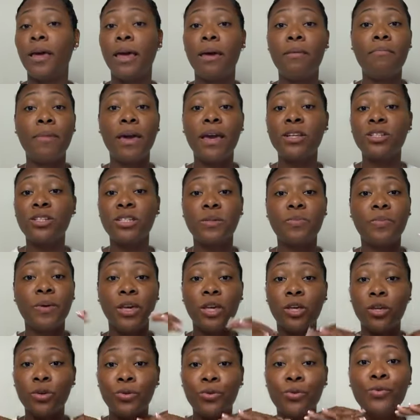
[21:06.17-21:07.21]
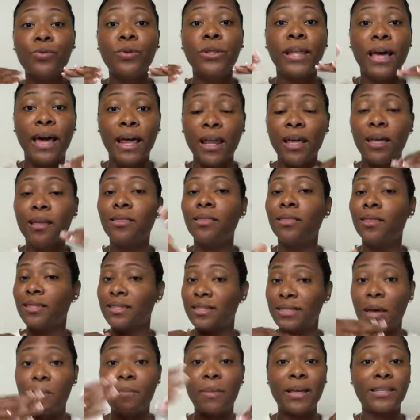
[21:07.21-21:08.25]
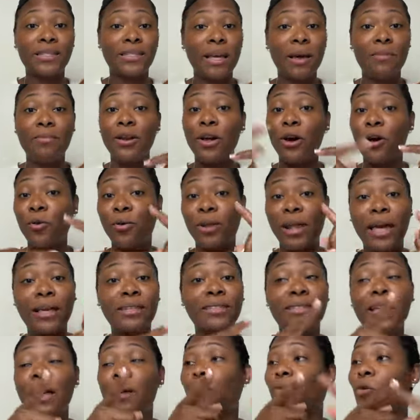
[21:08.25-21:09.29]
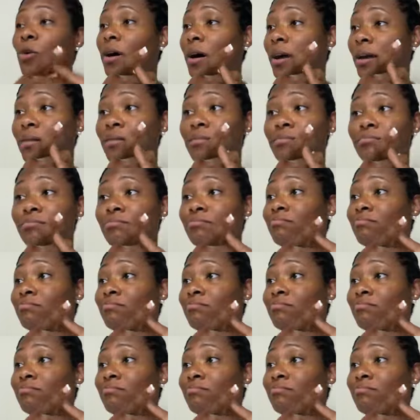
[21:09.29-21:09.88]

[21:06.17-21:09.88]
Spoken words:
It may just be you letting the step-by-step know, like step 1,